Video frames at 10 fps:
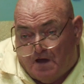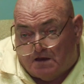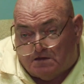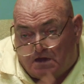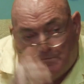
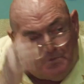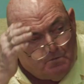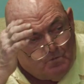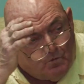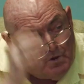and keep
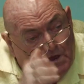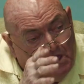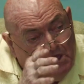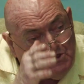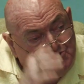them
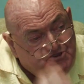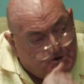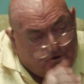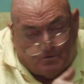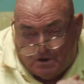
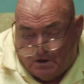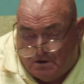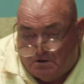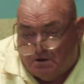regenerated